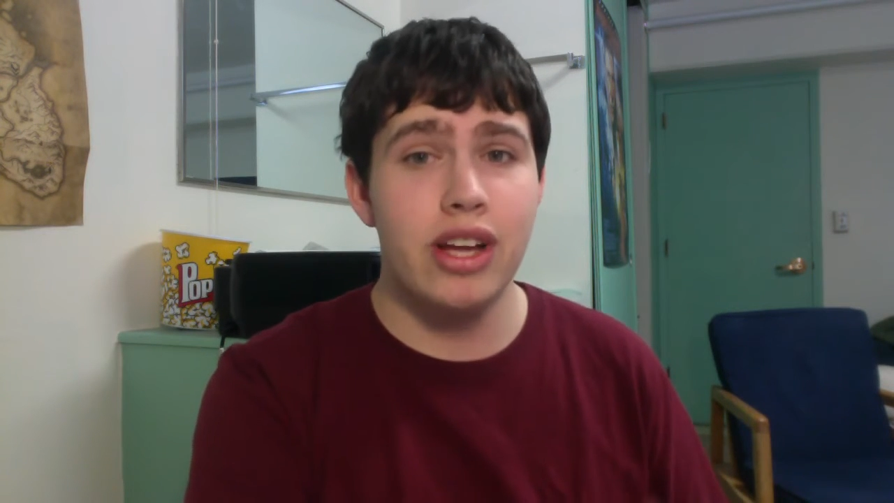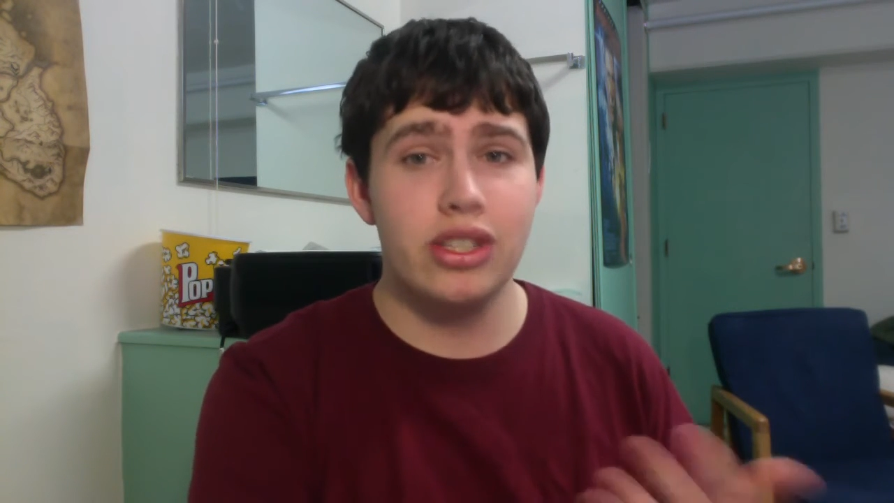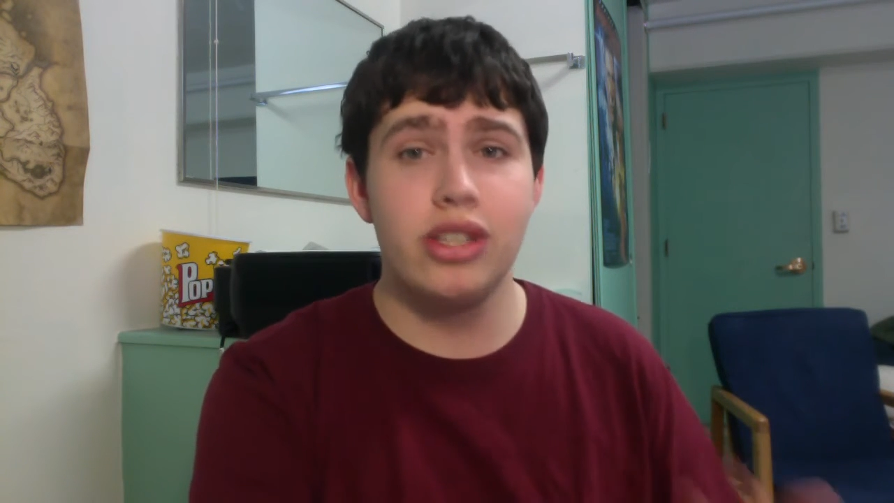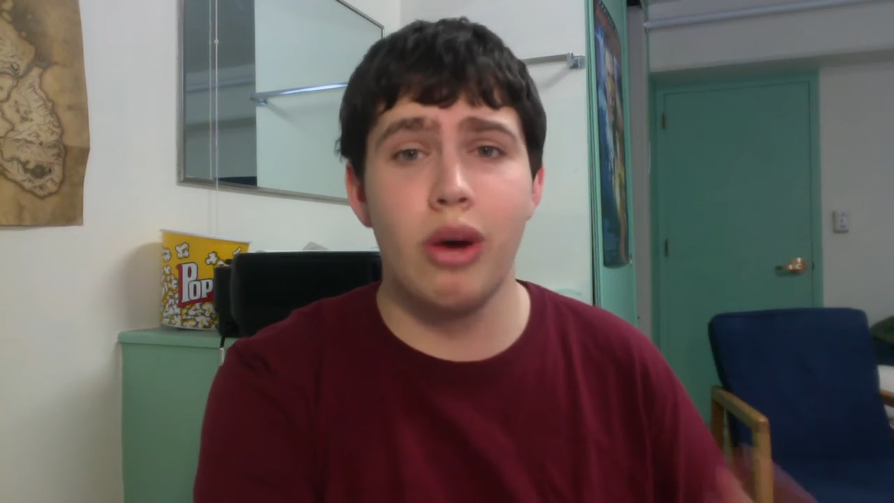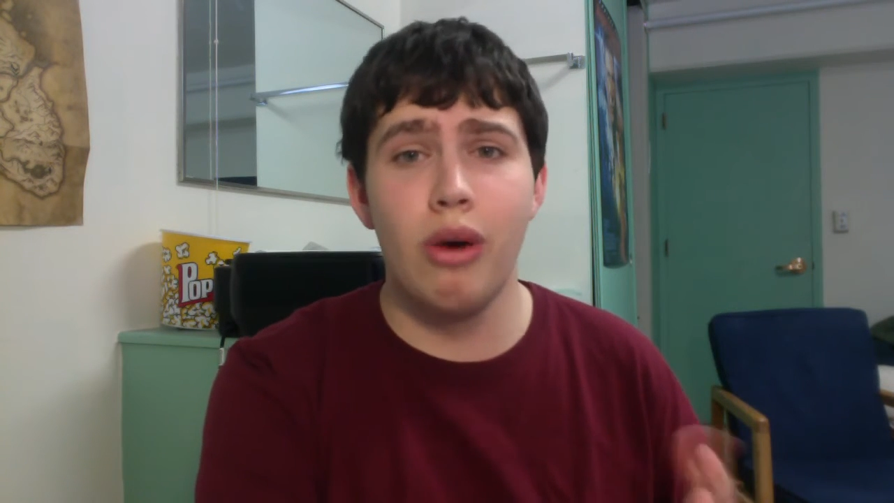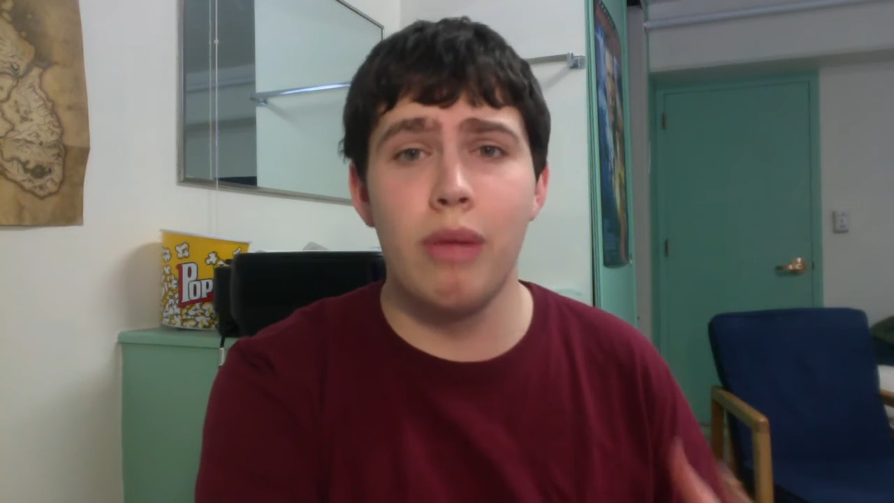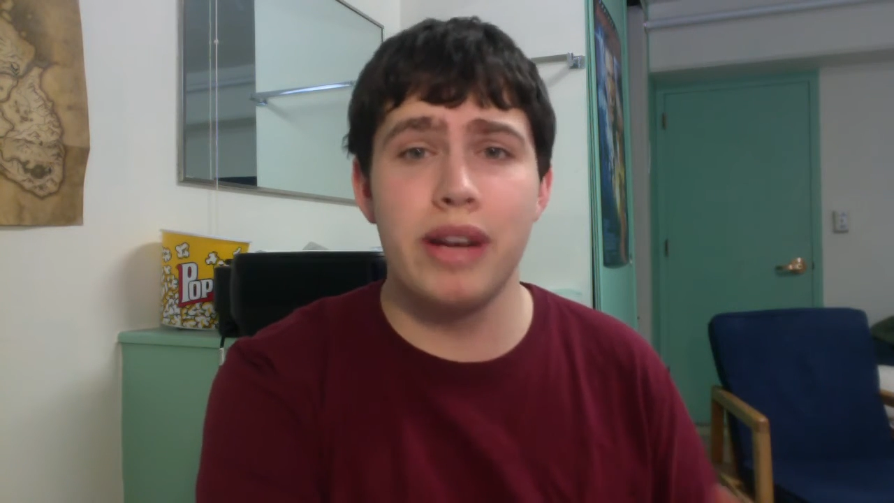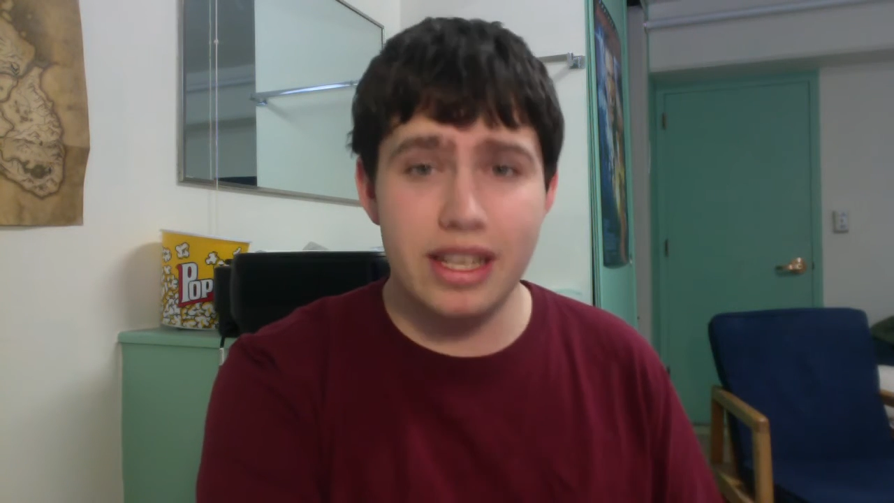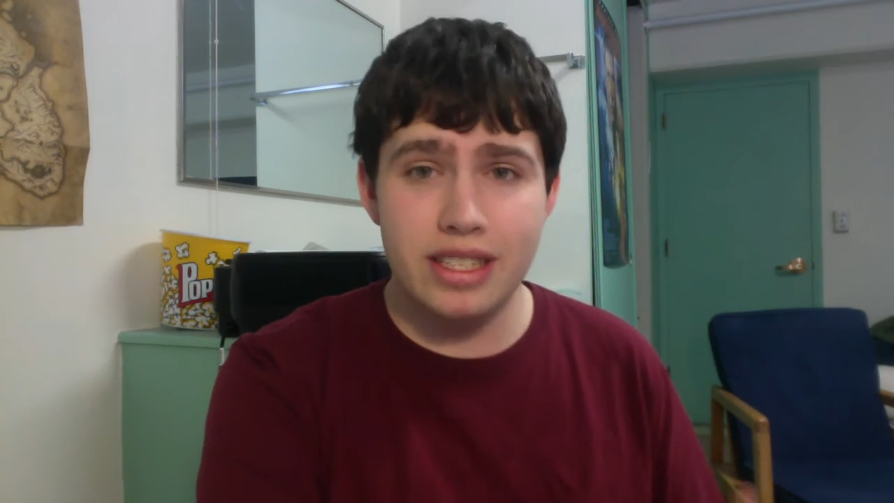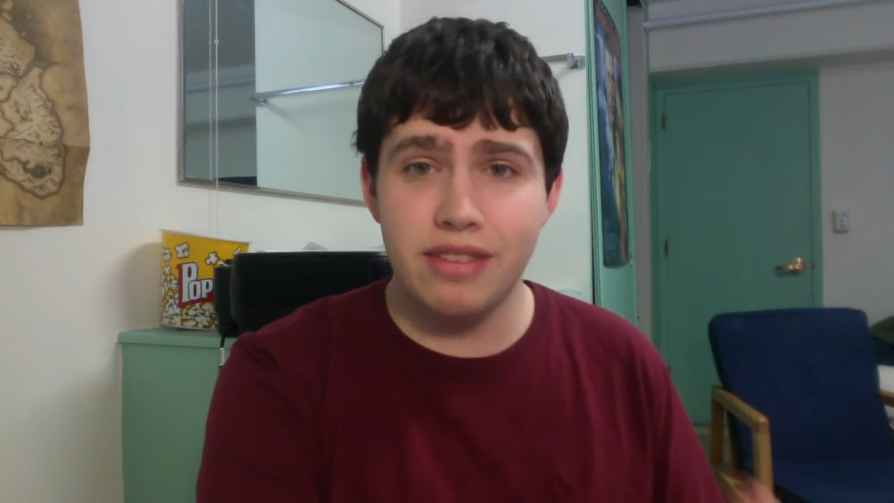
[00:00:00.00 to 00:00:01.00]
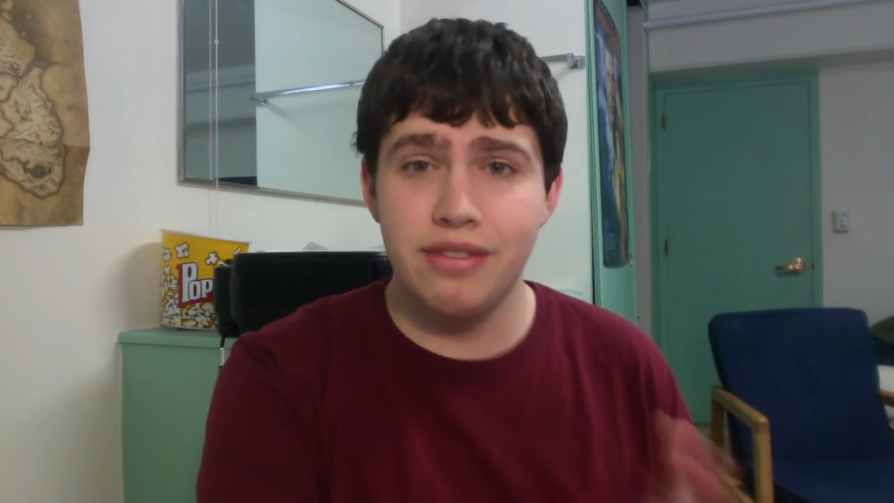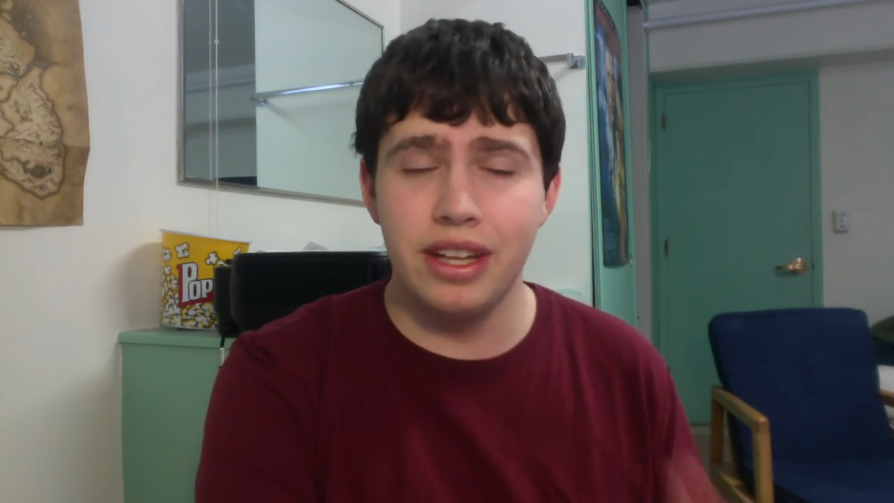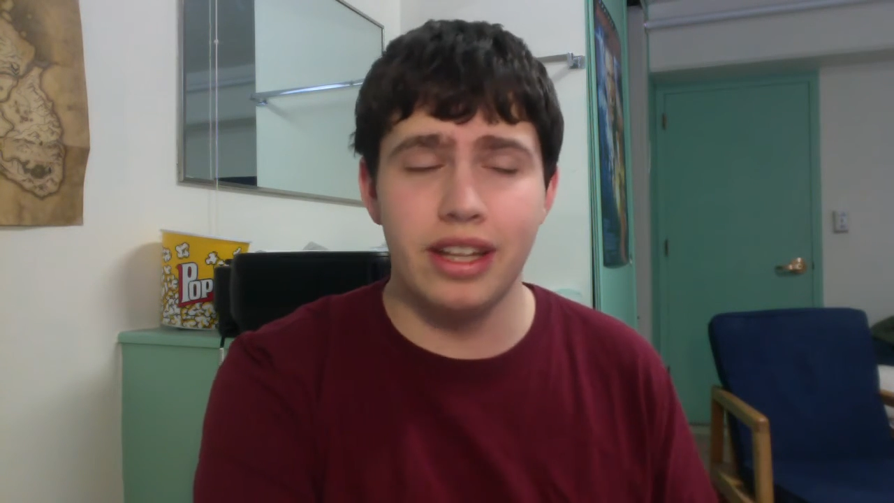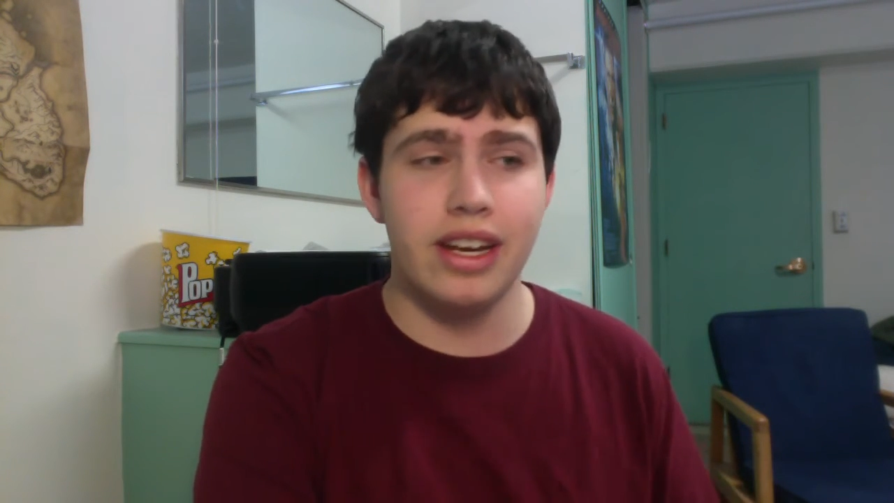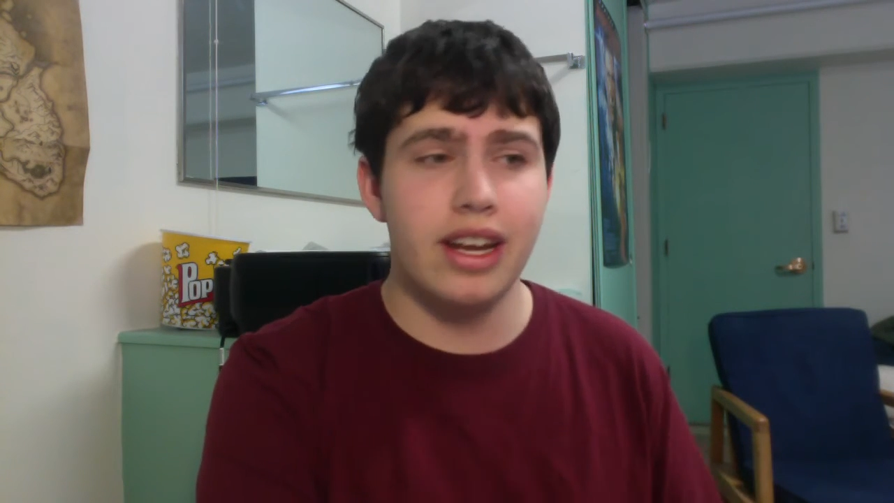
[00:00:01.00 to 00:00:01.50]
to go up against a
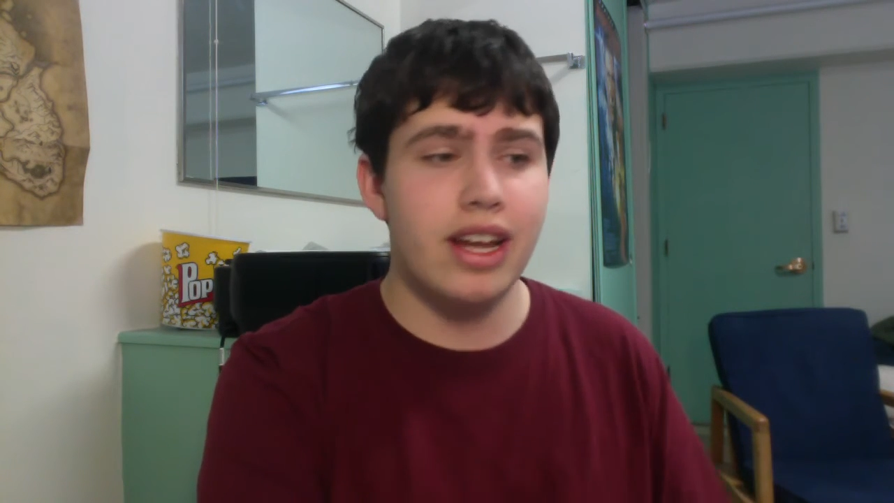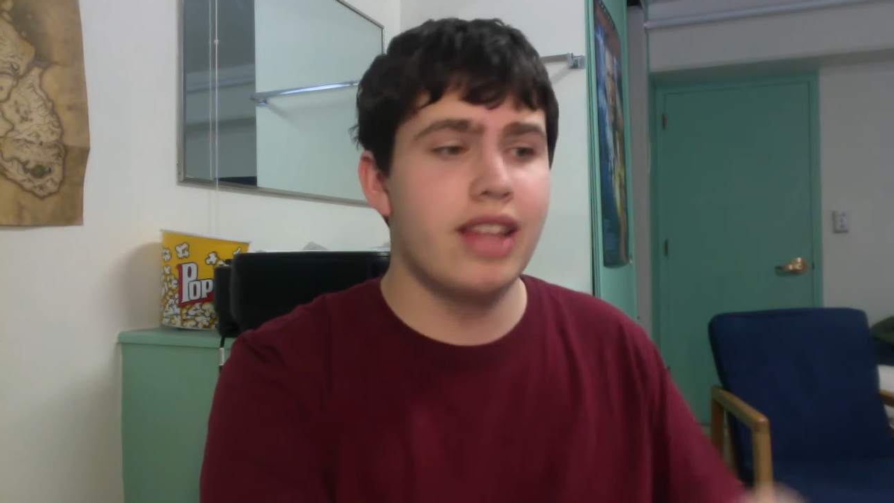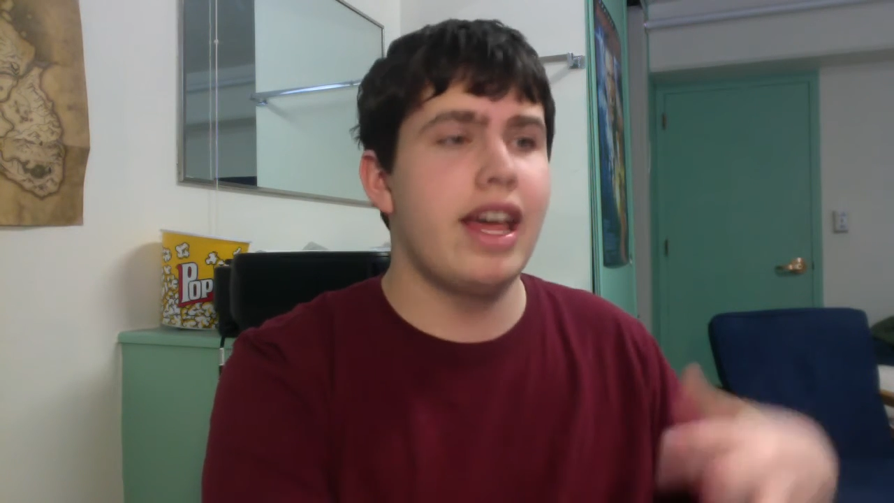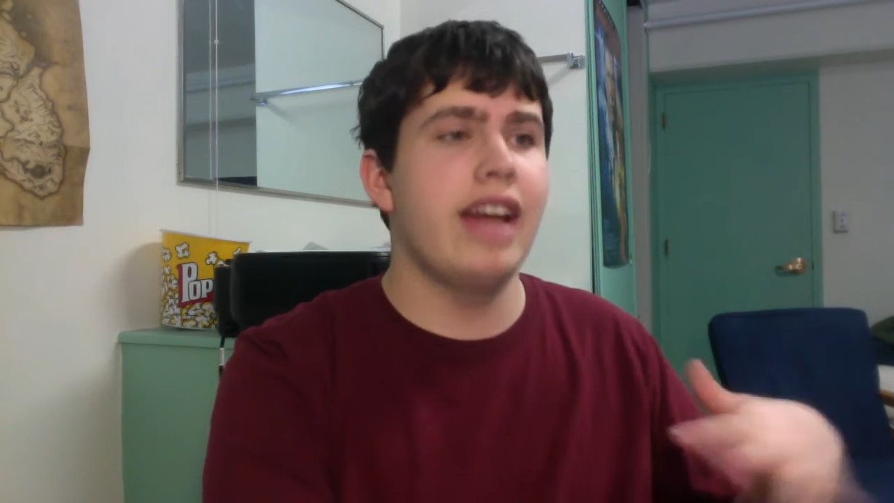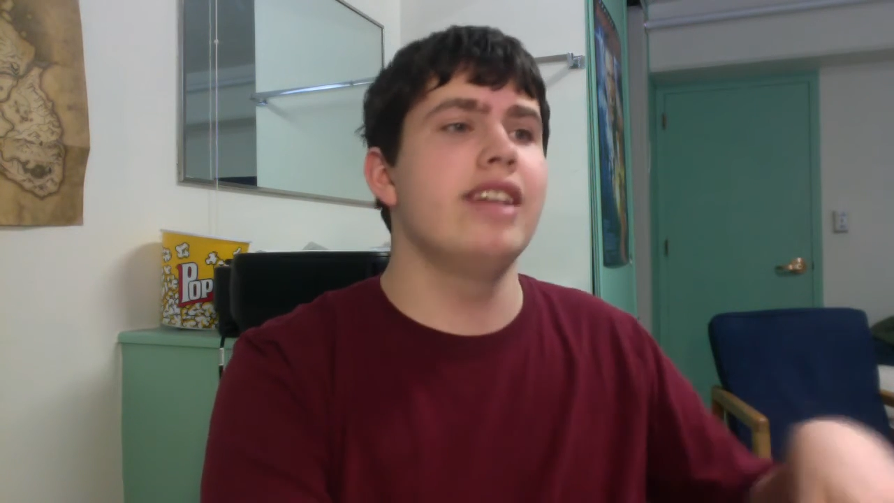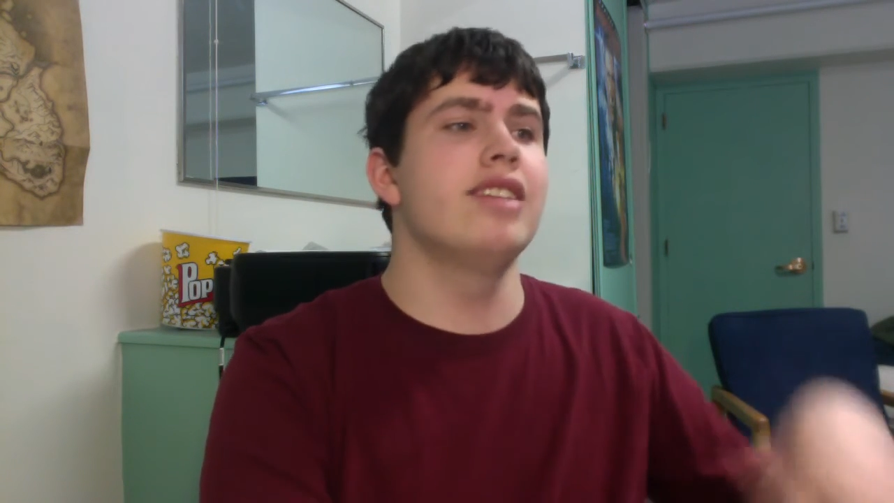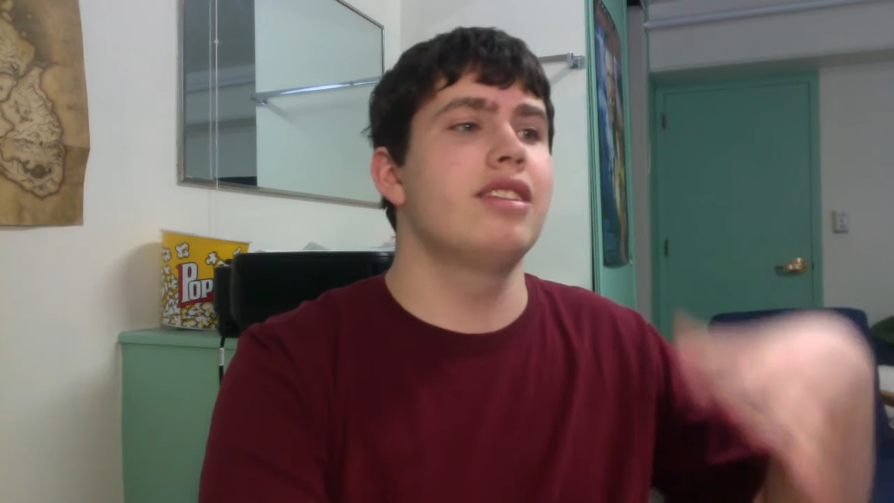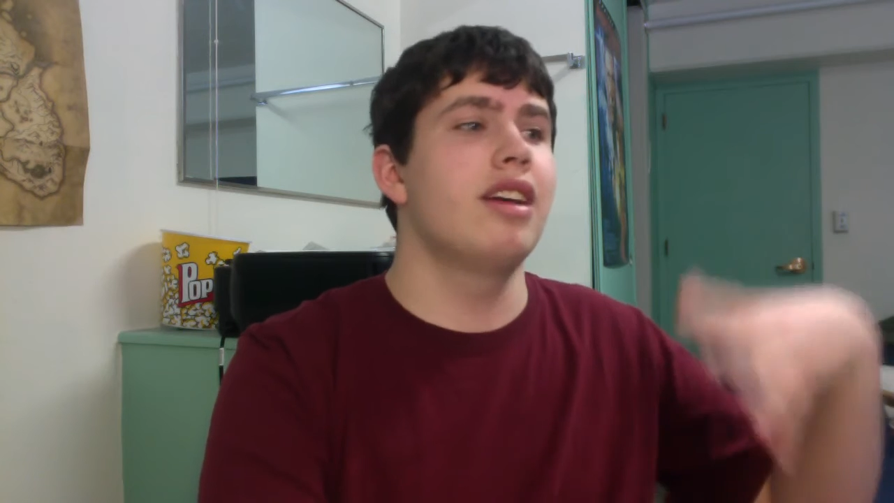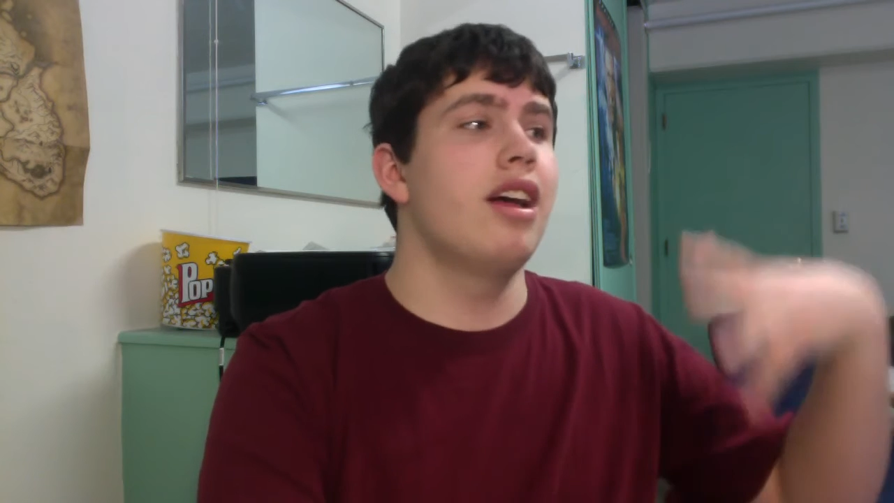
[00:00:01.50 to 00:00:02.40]
villain that is